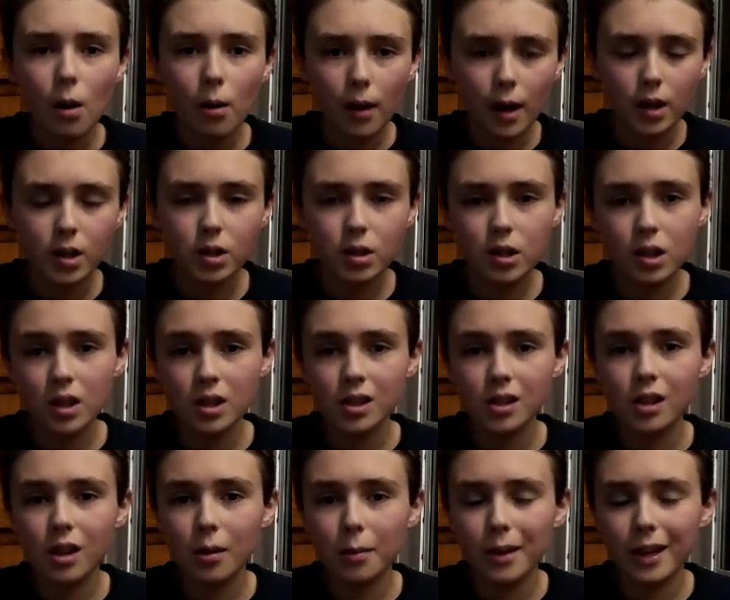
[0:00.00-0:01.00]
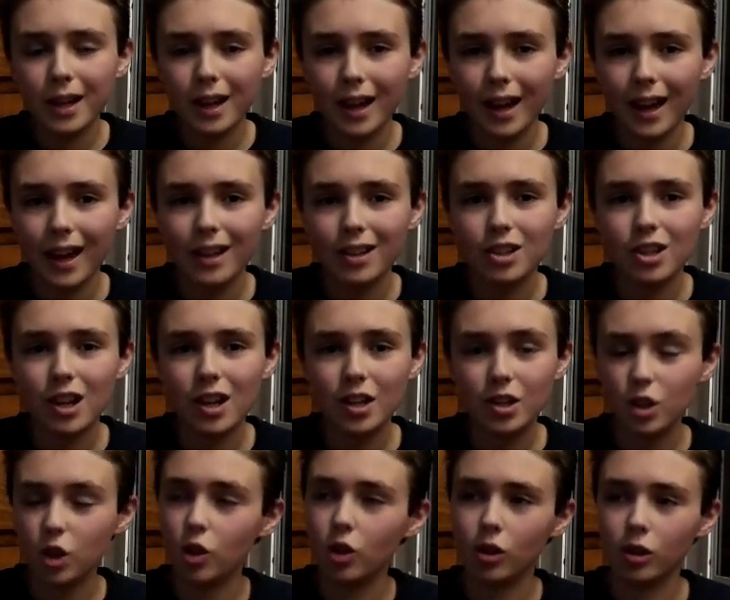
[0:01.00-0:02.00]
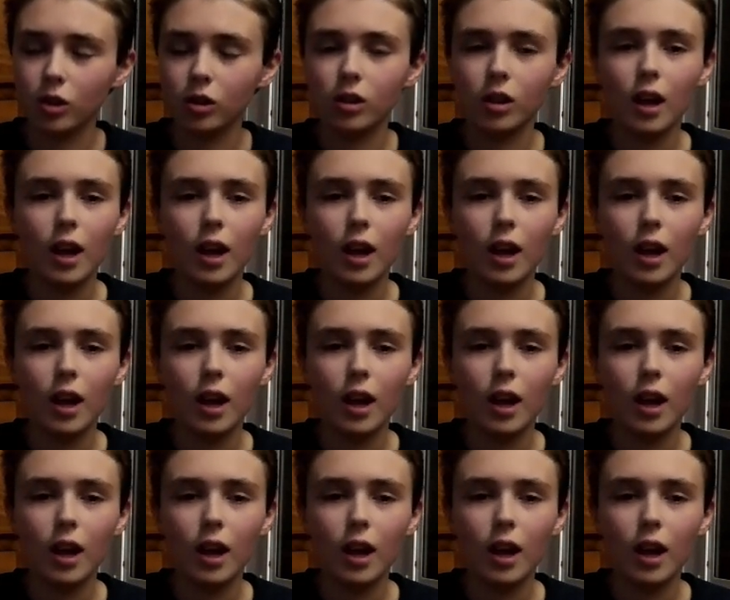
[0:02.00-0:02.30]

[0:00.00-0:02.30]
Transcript: Okay, so you just saw me catch a turtle